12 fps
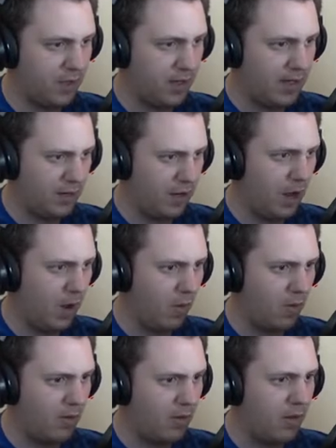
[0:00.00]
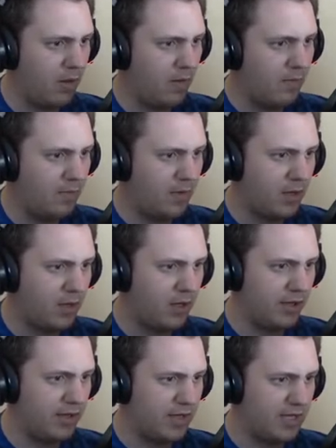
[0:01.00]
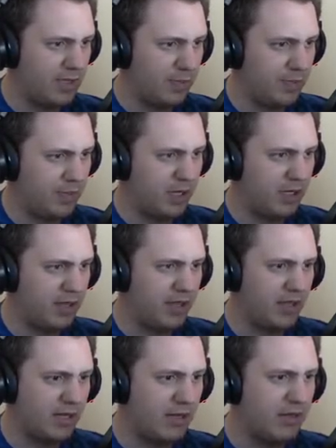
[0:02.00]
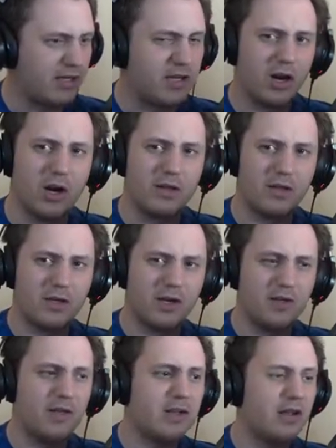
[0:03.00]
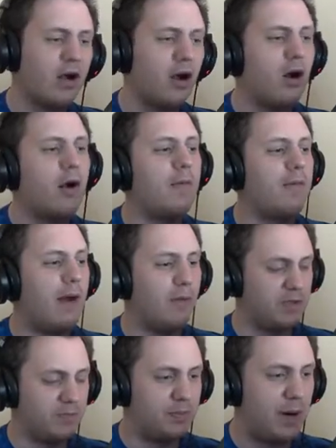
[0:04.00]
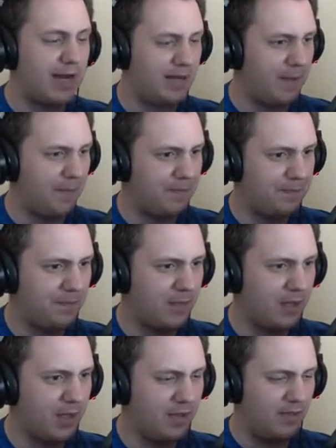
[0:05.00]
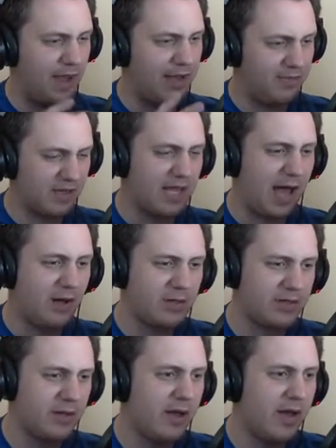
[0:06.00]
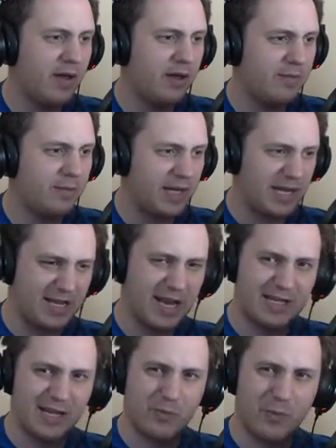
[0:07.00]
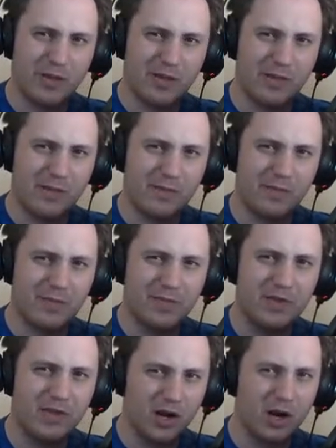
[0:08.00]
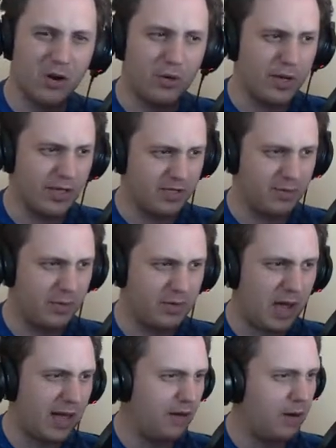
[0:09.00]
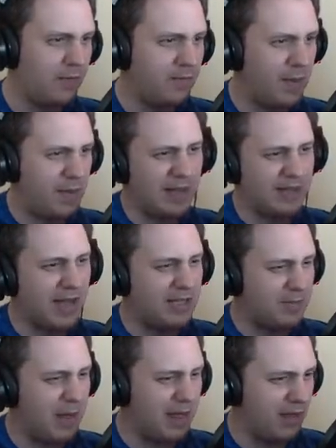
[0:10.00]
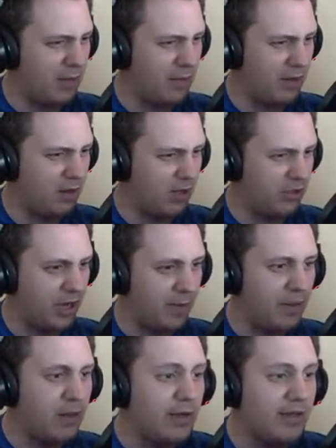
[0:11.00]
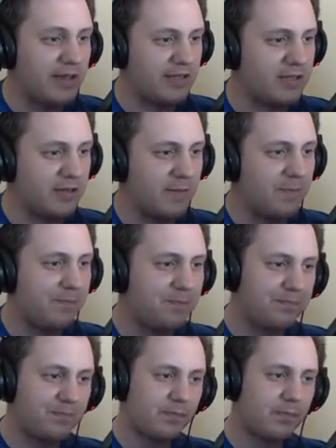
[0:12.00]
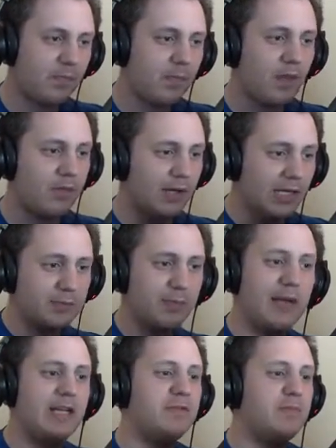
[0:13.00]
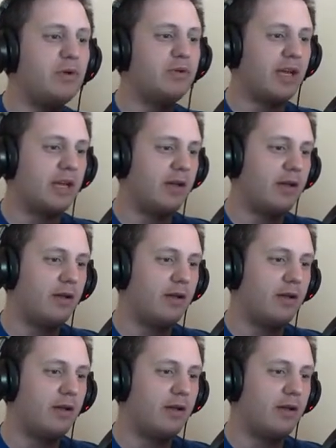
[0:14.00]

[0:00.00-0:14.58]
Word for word: I don't know. Could this could the could this girl could the girl that was pregnant in this house be connected with the girl who gets the music. I don't know. Maybe that that's a that could be a long shot. But look at this. This plays music.